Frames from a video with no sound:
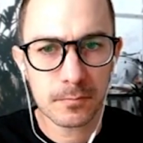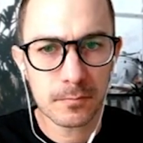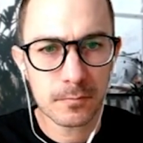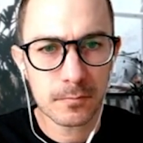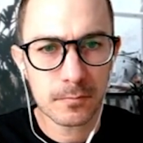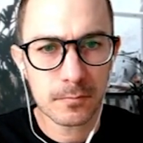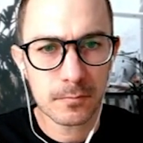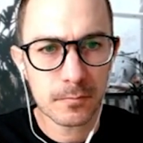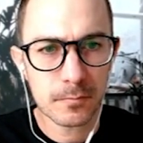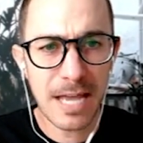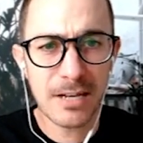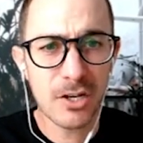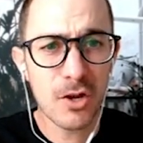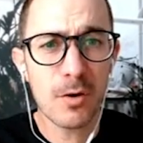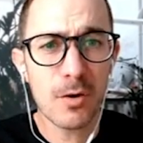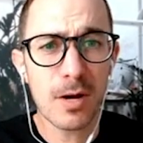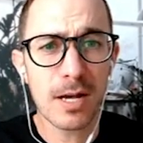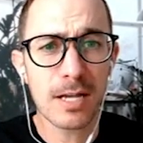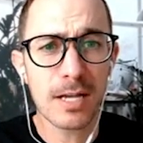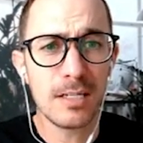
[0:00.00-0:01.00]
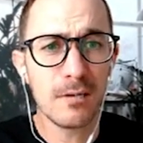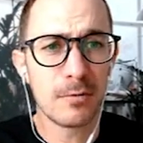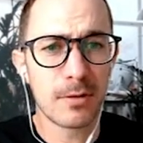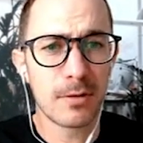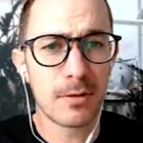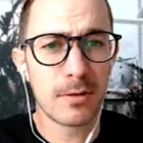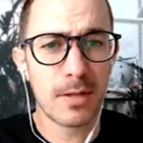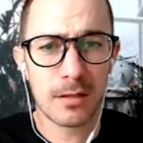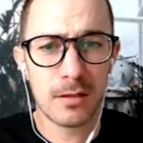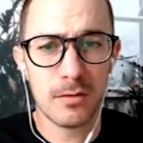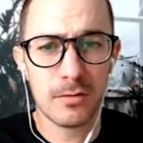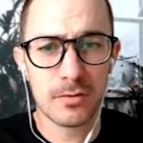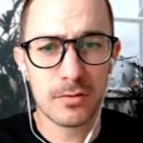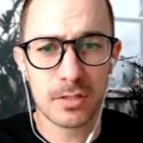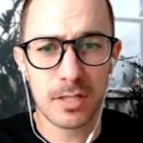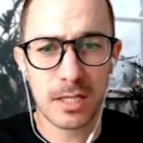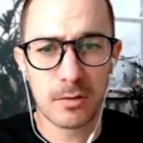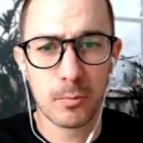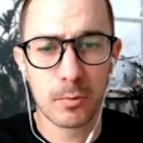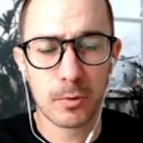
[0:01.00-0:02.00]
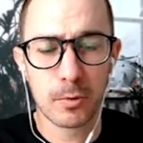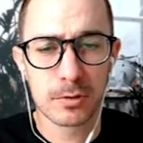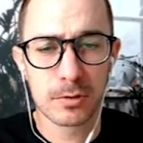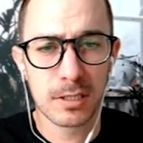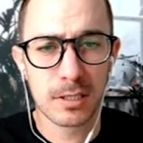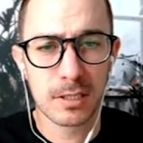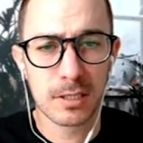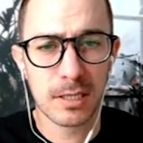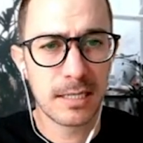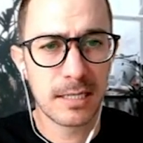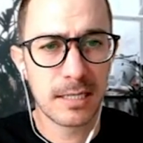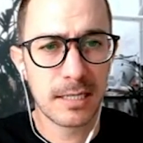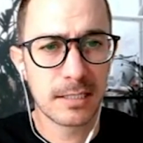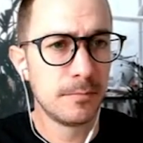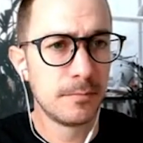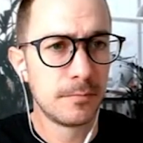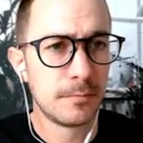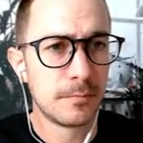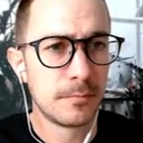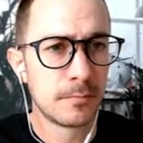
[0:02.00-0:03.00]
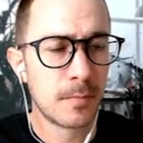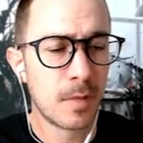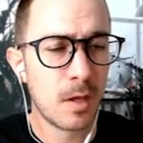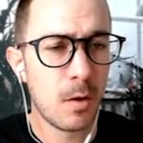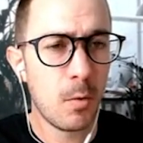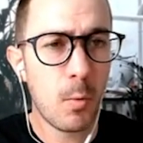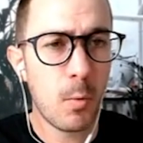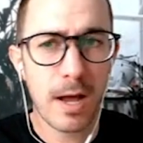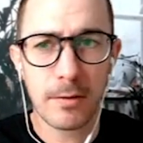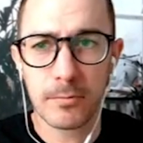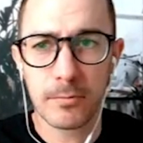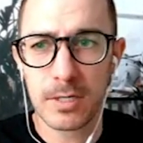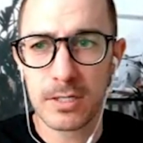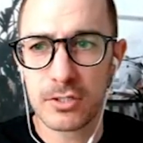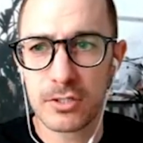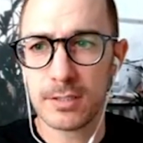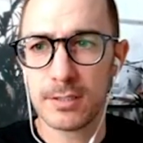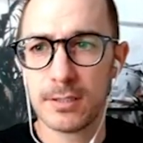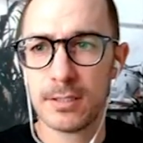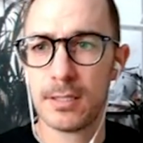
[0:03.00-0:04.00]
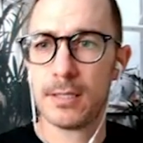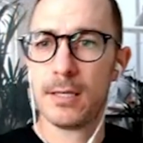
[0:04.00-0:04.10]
I had no idea we were that close to like world-class wine region.